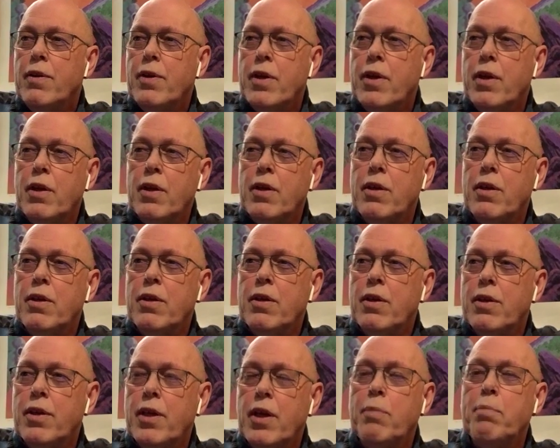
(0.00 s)

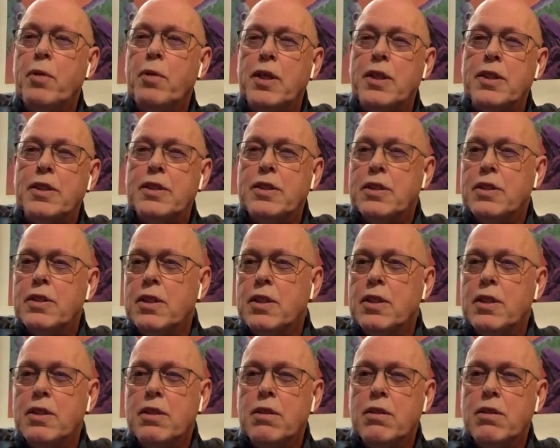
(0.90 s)
reprints
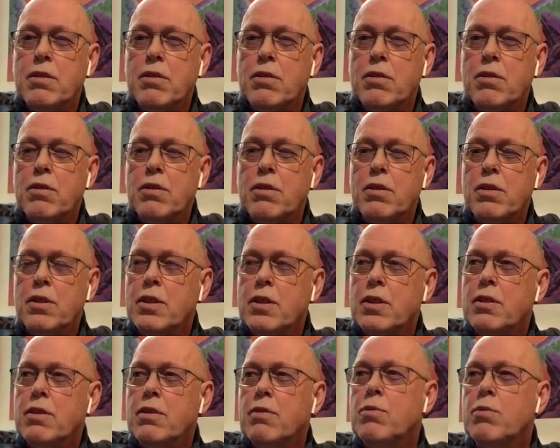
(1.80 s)
uh, or
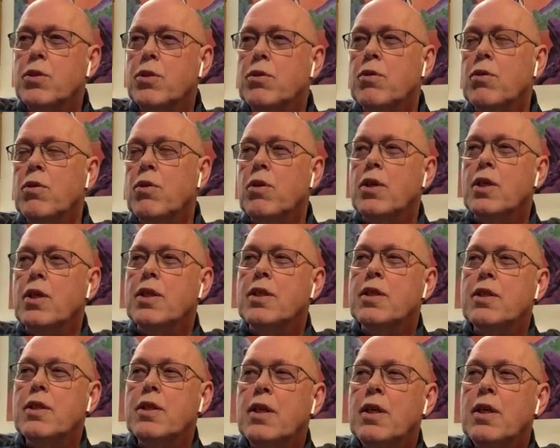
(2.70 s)
uh, what you call it,